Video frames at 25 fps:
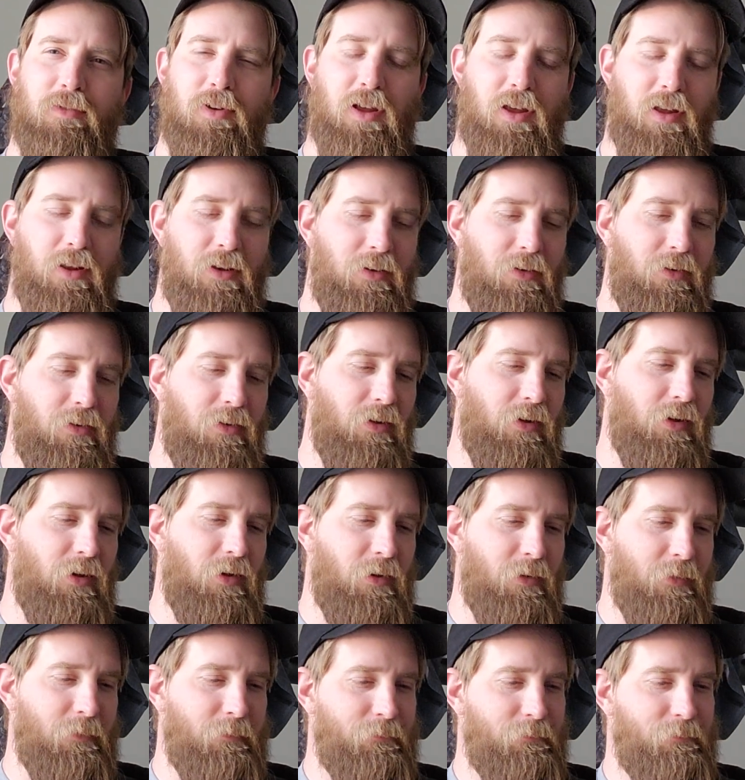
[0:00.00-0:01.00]
And
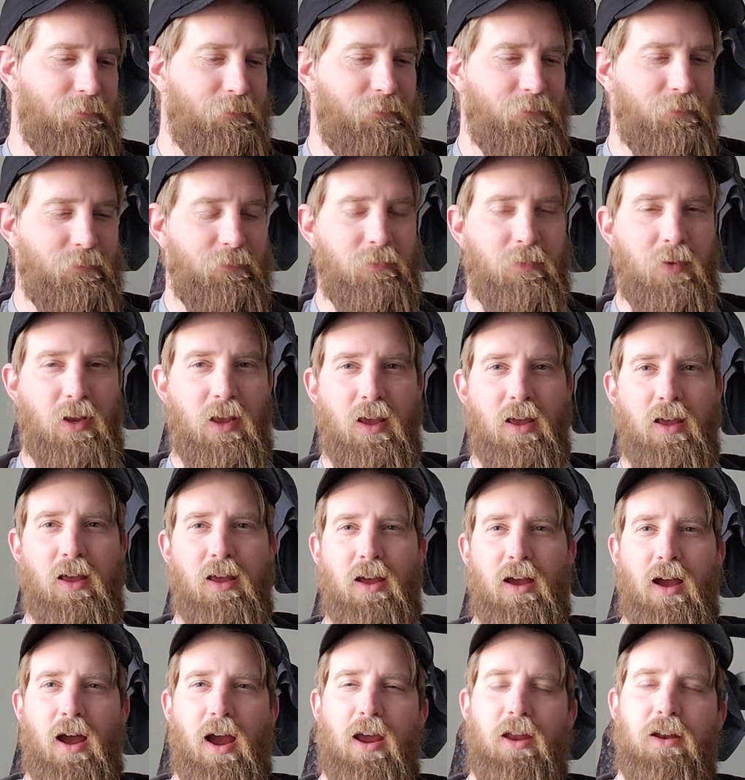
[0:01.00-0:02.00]

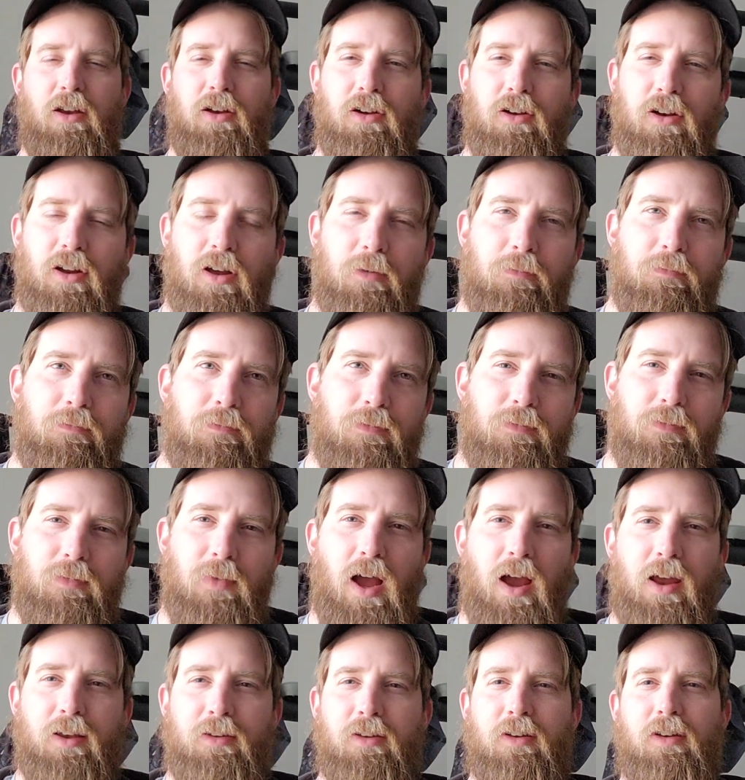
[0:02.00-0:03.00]
I
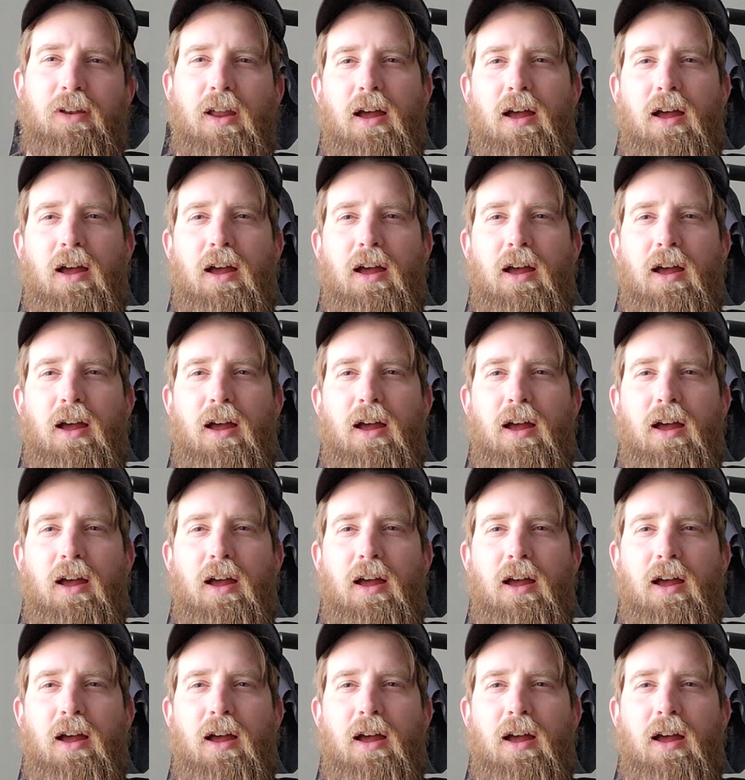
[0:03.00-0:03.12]
did